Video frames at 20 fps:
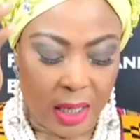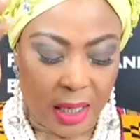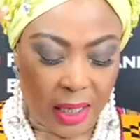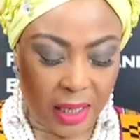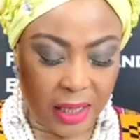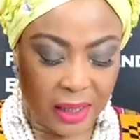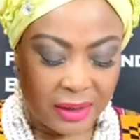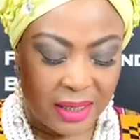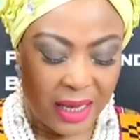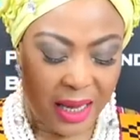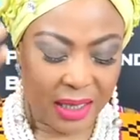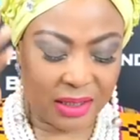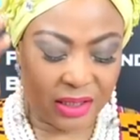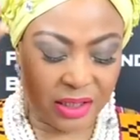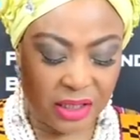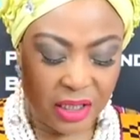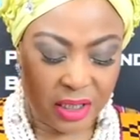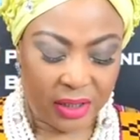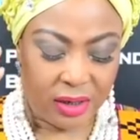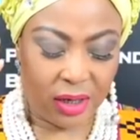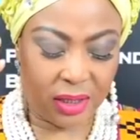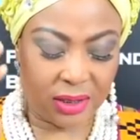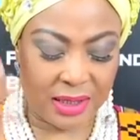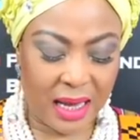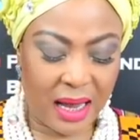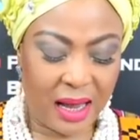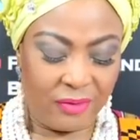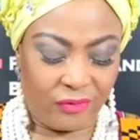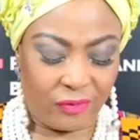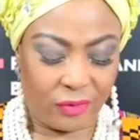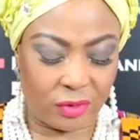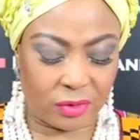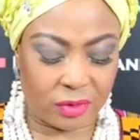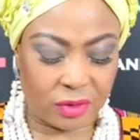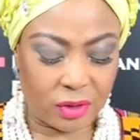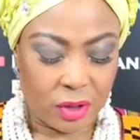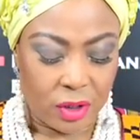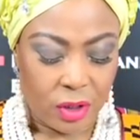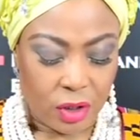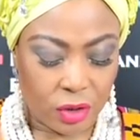It takes serious
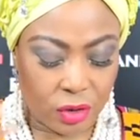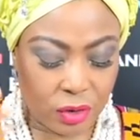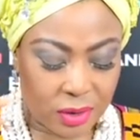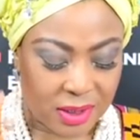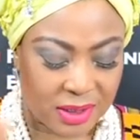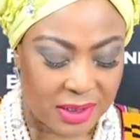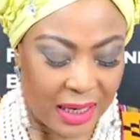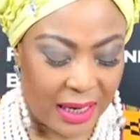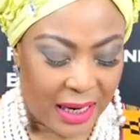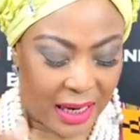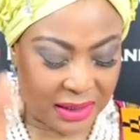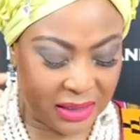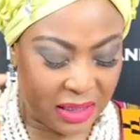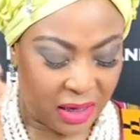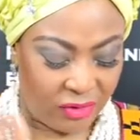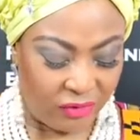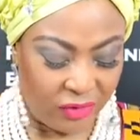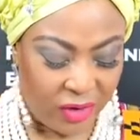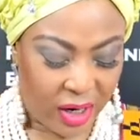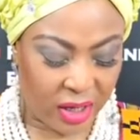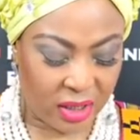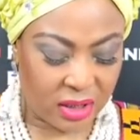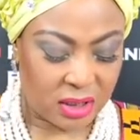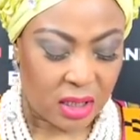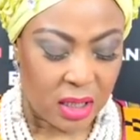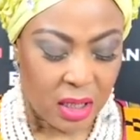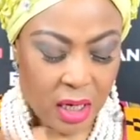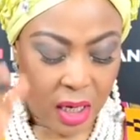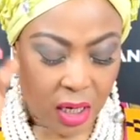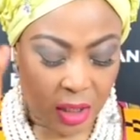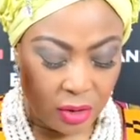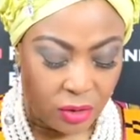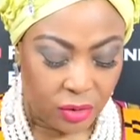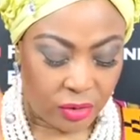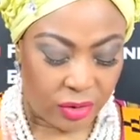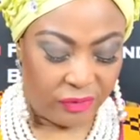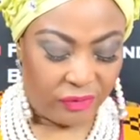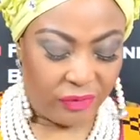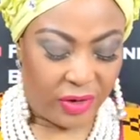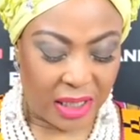effort. You select a verse and you
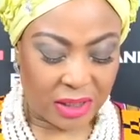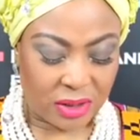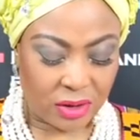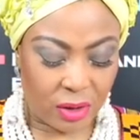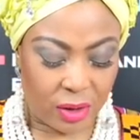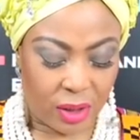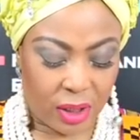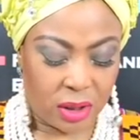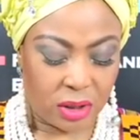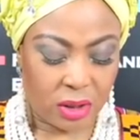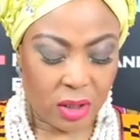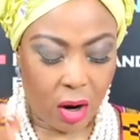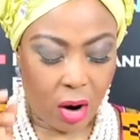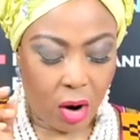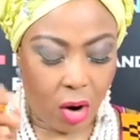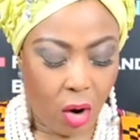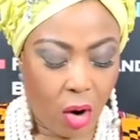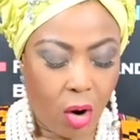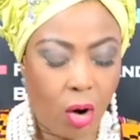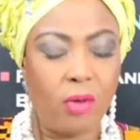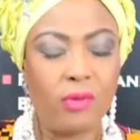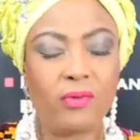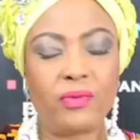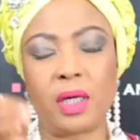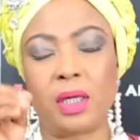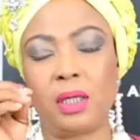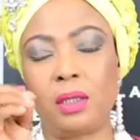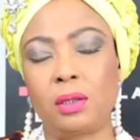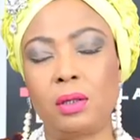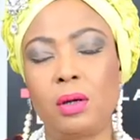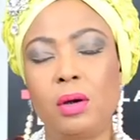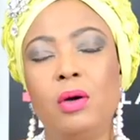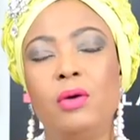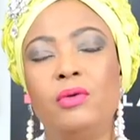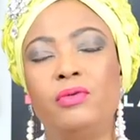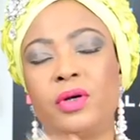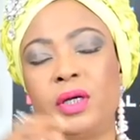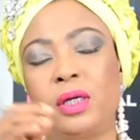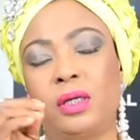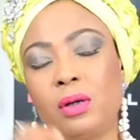reflect on it over and
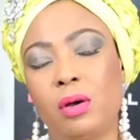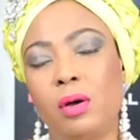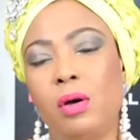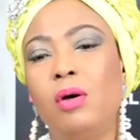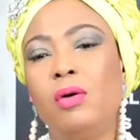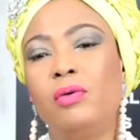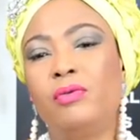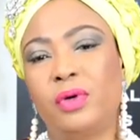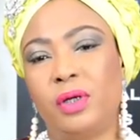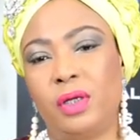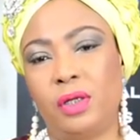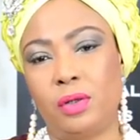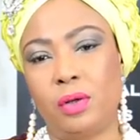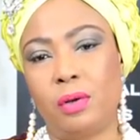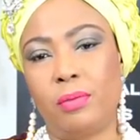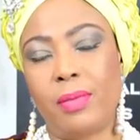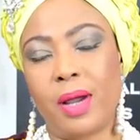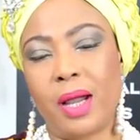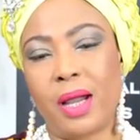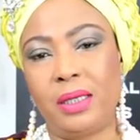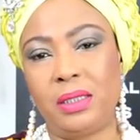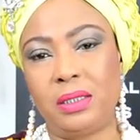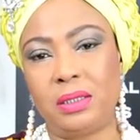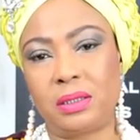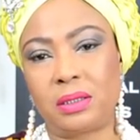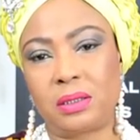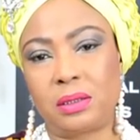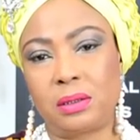over and over in your mind